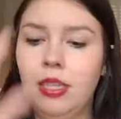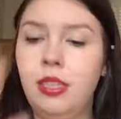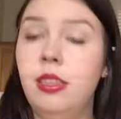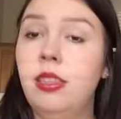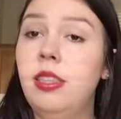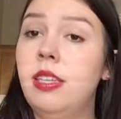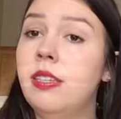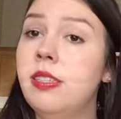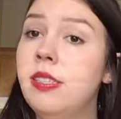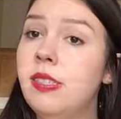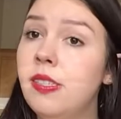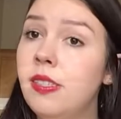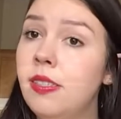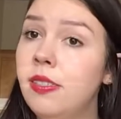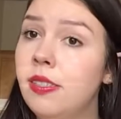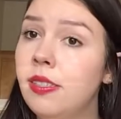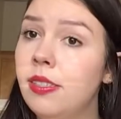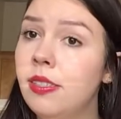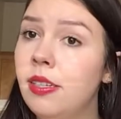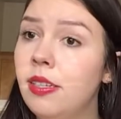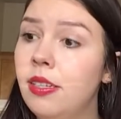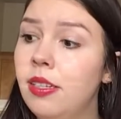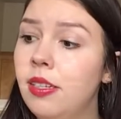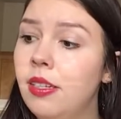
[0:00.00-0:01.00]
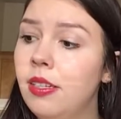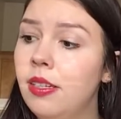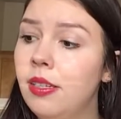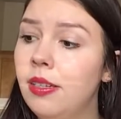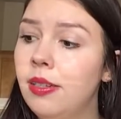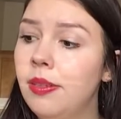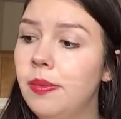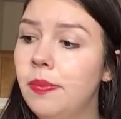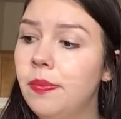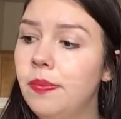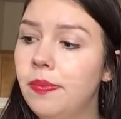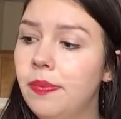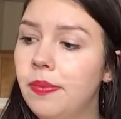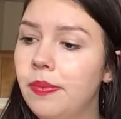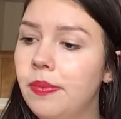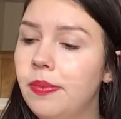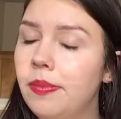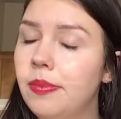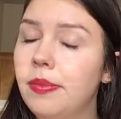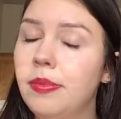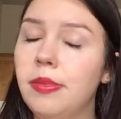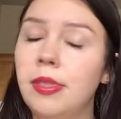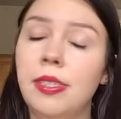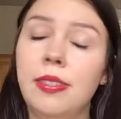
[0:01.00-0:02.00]
This
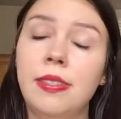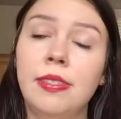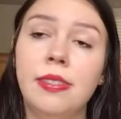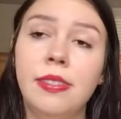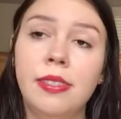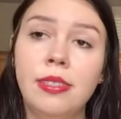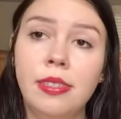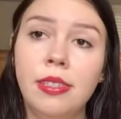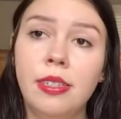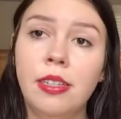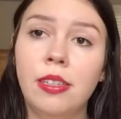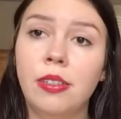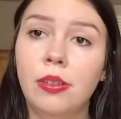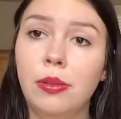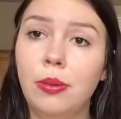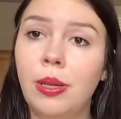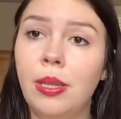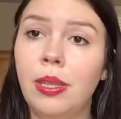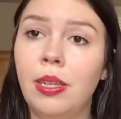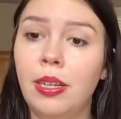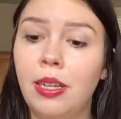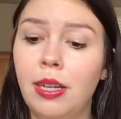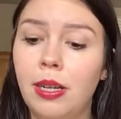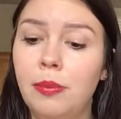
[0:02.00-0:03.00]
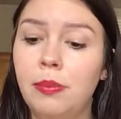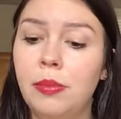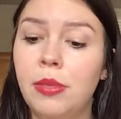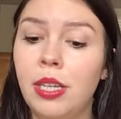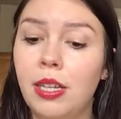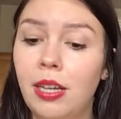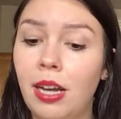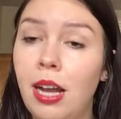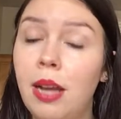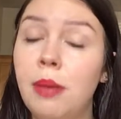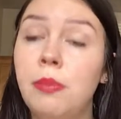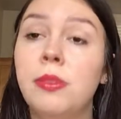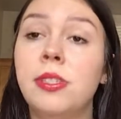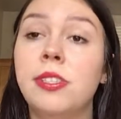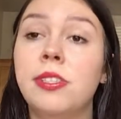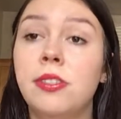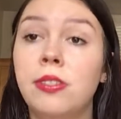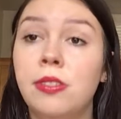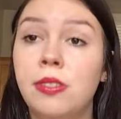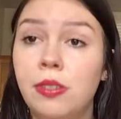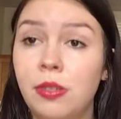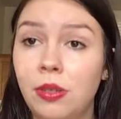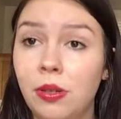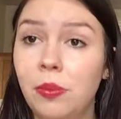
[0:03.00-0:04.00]
is another one that I'm
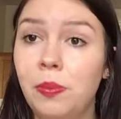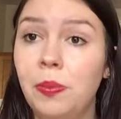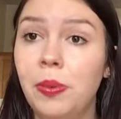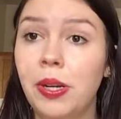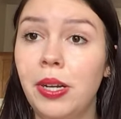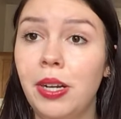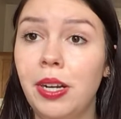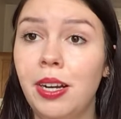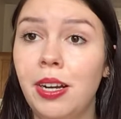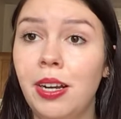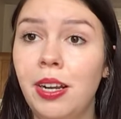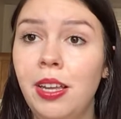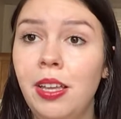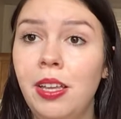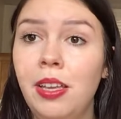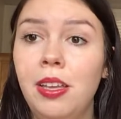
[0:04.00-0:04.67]
super,